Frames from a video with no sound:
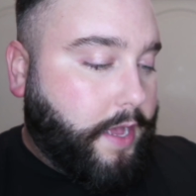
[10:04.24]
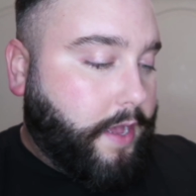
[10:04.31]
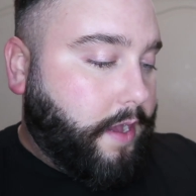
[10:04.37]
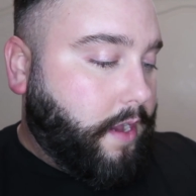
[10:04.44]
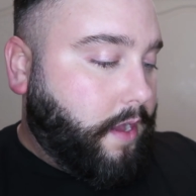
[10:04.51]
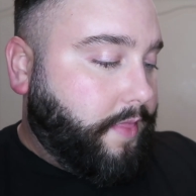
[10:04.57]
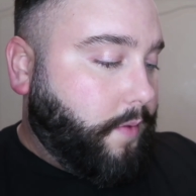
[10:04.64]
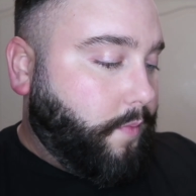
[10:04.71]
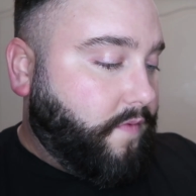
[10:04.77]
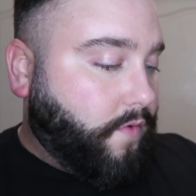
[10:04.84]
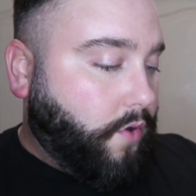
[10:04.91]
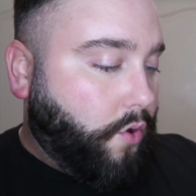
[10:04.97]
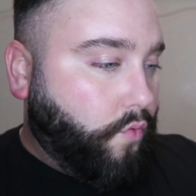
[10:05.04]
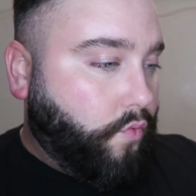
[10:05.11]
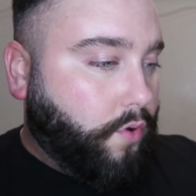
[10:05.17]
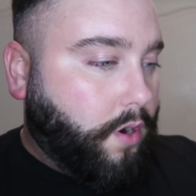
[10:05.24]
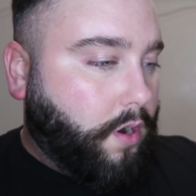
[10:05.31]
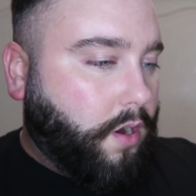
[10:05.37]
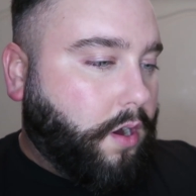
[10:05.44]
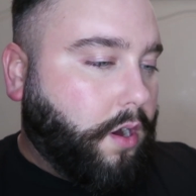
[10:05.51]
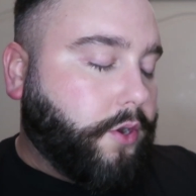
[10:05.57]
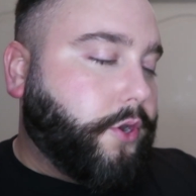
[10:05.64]
Uh, and then we've got,
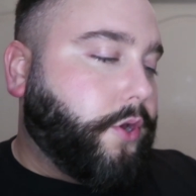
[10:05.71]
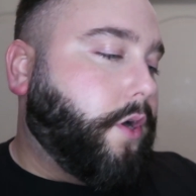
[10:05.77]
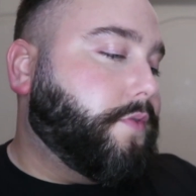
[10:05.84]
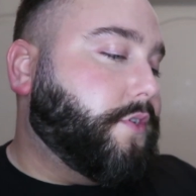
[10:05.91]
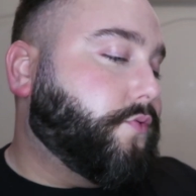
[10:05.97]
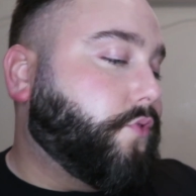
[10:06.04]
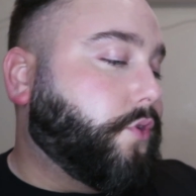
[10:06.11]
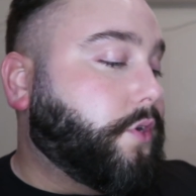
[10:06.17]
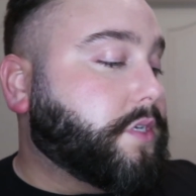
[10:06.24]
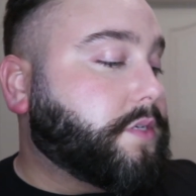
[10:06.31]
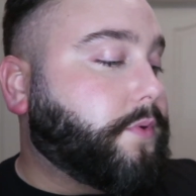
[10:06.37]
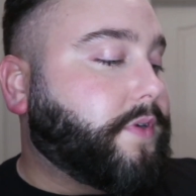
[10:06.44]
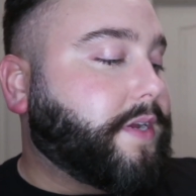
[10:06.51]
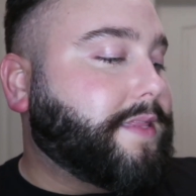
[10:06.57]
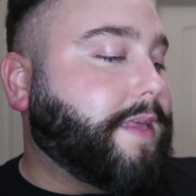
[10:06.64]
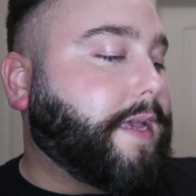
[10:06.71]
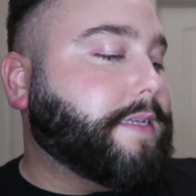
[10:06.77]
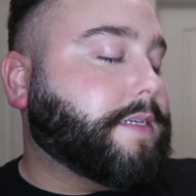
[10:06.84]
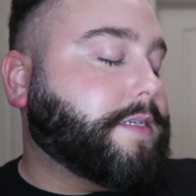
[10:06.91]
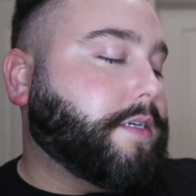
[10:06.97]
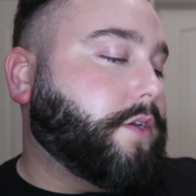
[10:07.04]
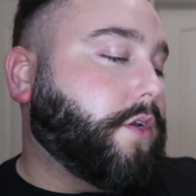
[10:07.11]
oh no, there's rosemary in
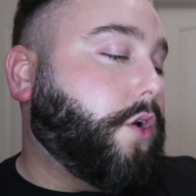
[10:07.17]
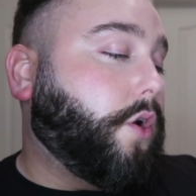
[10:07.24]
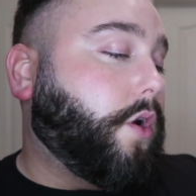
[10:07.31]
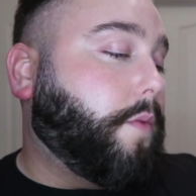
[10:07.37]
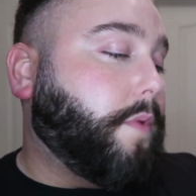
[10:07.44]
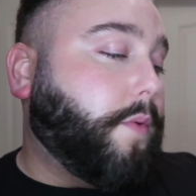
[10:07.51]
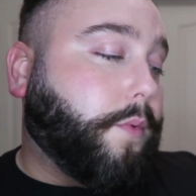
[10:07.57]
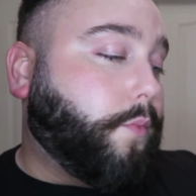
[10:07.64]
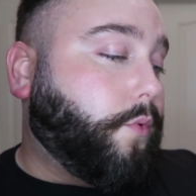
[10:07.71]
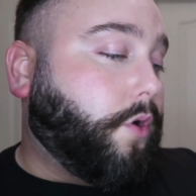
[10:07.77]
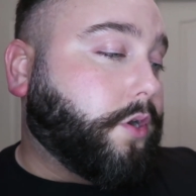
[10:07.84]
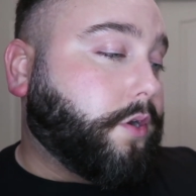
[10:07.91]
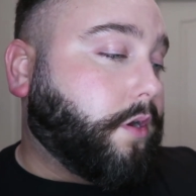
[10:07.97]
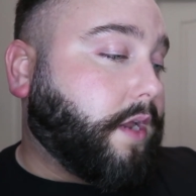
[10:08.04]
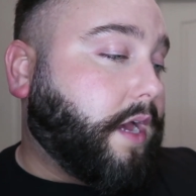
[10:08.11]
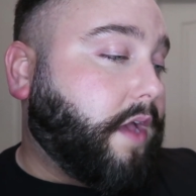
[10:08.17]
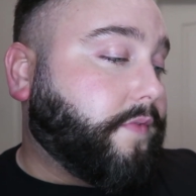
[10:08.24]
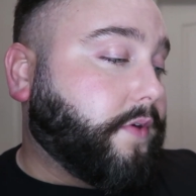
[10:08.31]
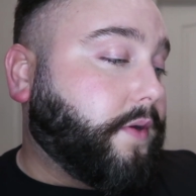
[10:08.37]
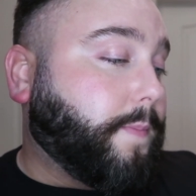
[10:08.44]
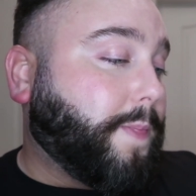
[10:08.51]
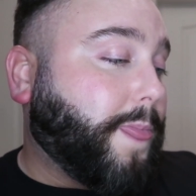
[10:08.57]
these. I didn't know. My mum bought none
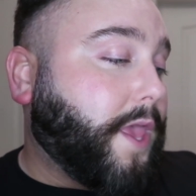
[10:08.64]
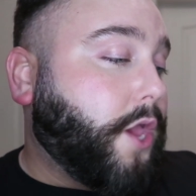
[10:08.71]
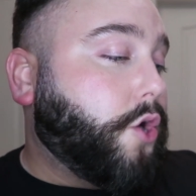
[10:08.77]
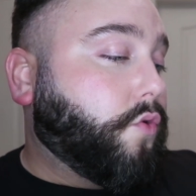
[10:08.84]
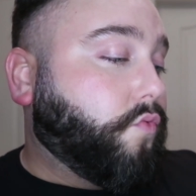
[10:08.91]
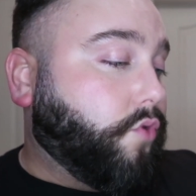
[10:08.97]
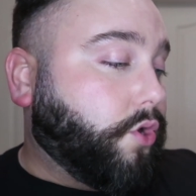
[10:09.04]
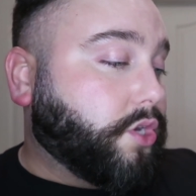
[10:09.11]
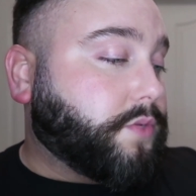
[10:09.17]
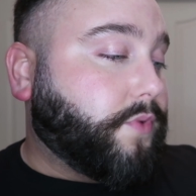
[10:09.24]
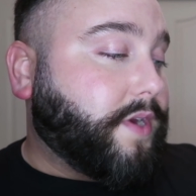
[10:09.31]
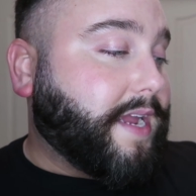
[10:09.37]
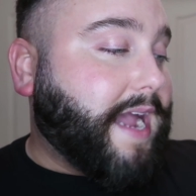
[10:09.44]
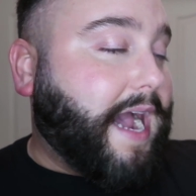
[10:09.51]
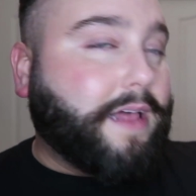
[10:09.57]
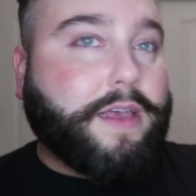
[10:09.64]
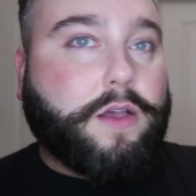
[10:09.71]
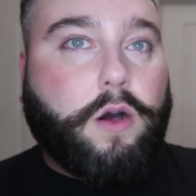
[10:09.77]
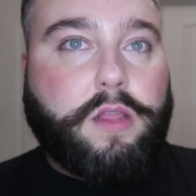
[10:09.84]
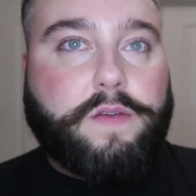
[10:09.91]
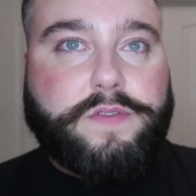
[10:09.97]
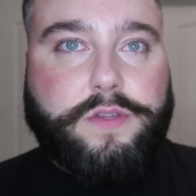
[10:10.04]
either. Rosemary and
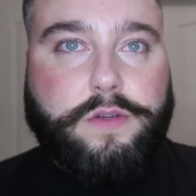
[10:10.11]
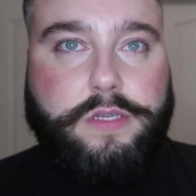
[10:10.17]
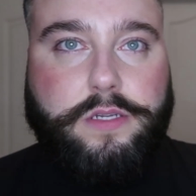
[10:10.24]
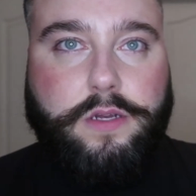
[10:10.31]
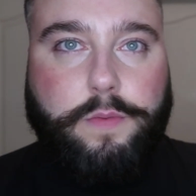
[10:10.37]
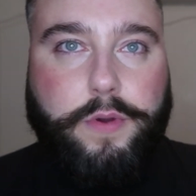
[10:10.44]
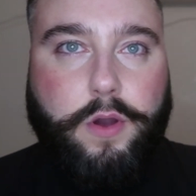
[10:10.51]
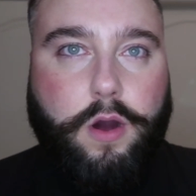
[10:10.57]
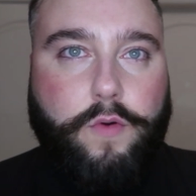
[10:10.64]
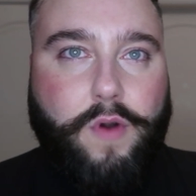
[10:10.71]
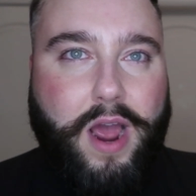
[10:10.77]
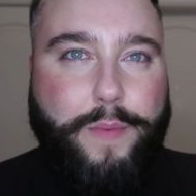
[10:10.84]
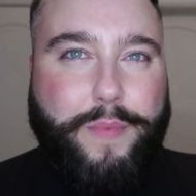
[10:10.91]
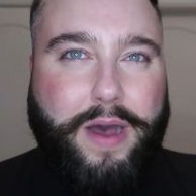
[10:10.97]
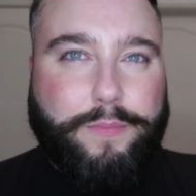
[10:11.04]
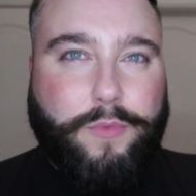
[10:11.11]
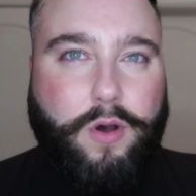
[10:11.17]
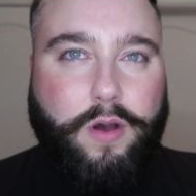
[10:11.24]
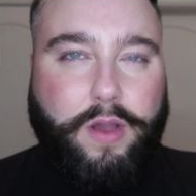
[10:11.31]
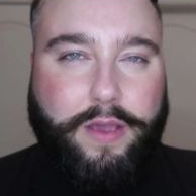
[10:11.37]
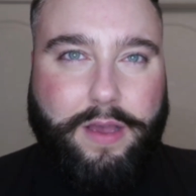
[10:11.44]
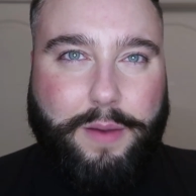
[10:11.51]
garlic olives. They'll still be all right, but I'm
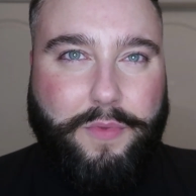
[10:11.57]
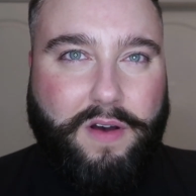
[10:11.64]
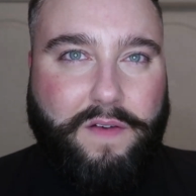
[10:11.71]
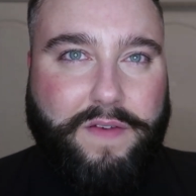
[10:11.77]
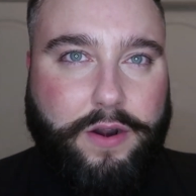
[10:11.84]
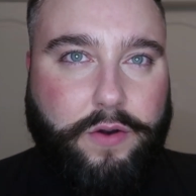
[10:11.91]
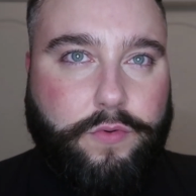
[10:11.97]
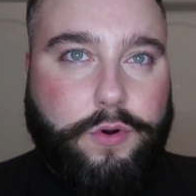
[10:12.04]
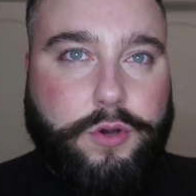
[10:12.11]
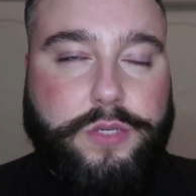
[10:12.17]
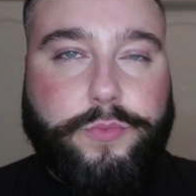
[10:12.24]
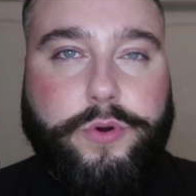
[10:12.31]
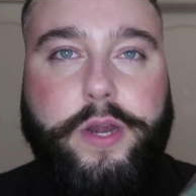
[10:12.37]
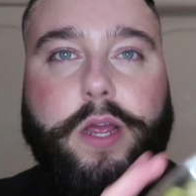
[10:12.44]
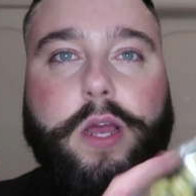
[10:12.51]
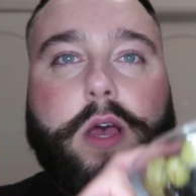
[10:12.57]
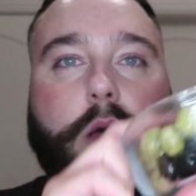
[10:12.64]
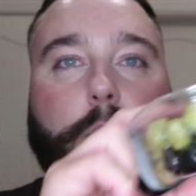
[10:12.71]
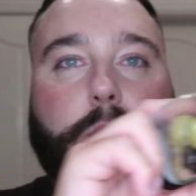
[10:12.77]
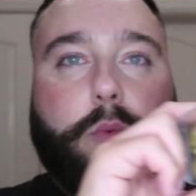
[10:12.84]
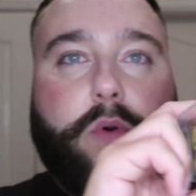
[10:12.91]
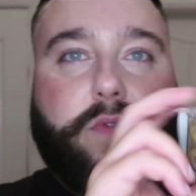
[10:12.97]
not. I'm not a fan of rosemary.
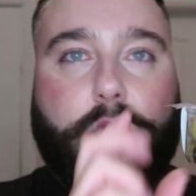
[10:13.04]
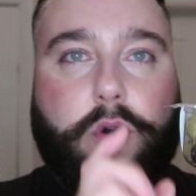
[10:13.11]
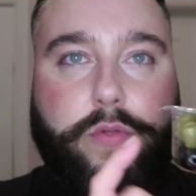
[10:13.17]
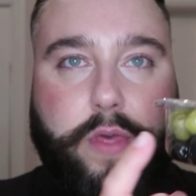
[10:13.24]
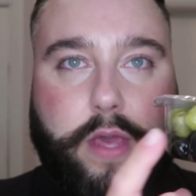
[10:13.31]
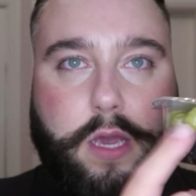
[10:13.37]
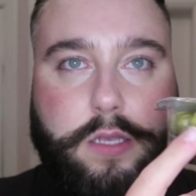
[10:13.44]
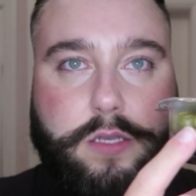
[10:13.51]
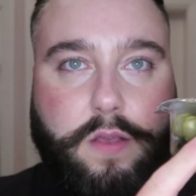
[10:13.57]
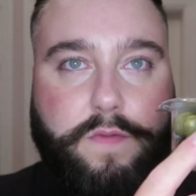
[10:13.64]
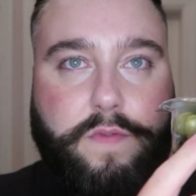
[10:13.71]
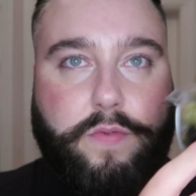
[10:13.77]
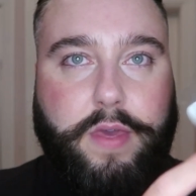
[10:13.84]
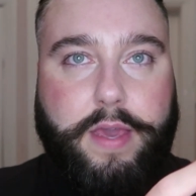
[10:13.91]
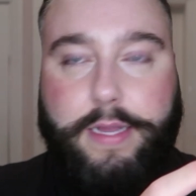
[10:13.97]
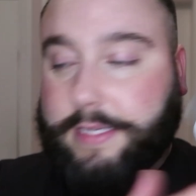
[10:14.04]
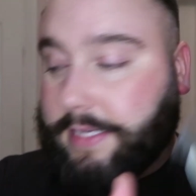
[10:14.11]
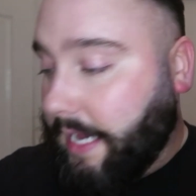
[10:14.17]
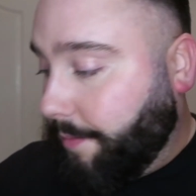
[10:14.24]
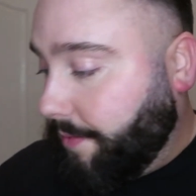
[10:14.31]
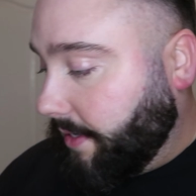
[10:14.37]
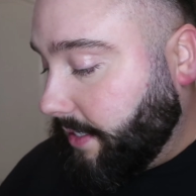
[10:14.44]
But we've got these for the
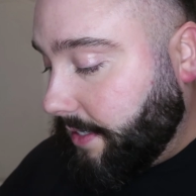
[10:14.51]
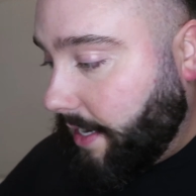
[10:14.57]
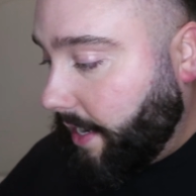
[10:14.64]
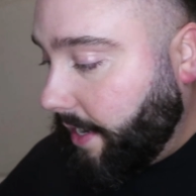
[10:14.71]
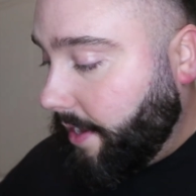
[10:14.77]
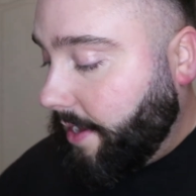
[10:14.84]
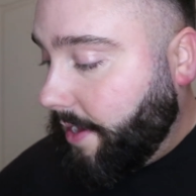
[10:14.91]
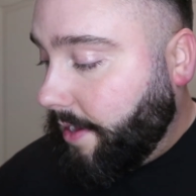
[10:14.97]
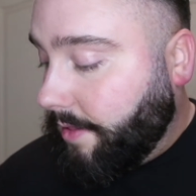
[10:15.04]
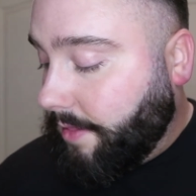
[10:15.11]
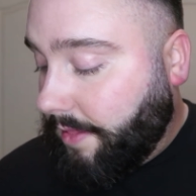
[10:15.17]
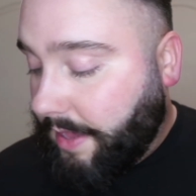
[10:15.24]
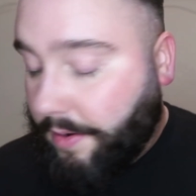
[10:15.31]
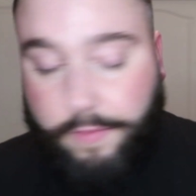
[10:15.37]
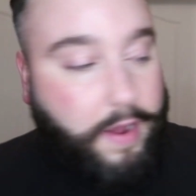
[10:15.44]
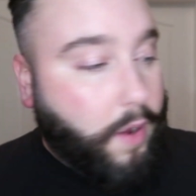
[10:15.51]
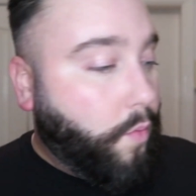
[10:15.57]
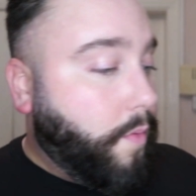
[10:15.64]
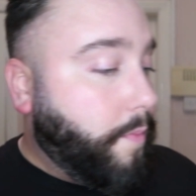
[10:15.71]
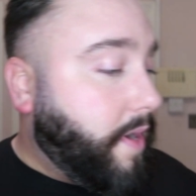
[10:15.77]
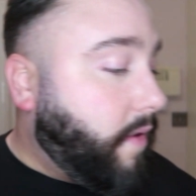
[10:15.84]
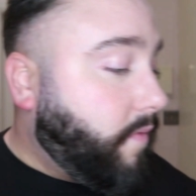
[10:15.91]
tapas night. I think they were about
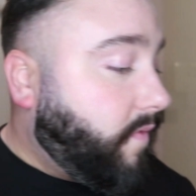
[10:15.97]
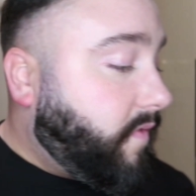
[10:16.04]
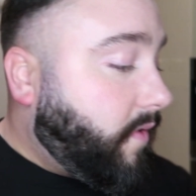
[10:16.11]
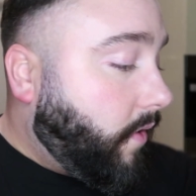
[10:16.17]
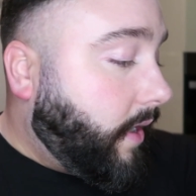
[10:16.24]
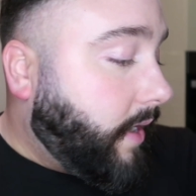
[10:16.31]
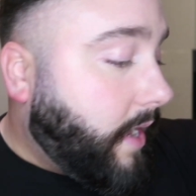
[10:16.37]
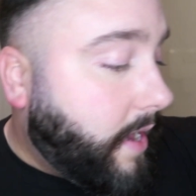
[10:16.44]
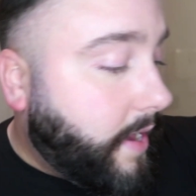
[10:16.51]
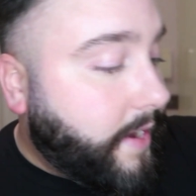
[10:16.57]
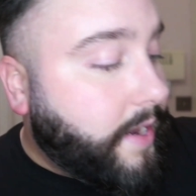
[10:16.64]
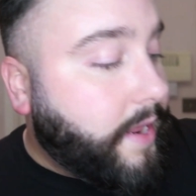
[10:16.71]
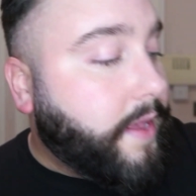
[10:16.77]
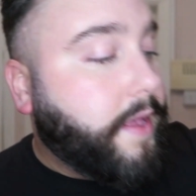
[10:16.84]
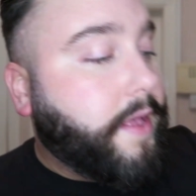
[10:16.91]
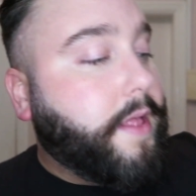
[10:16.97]
one pound forty-nine.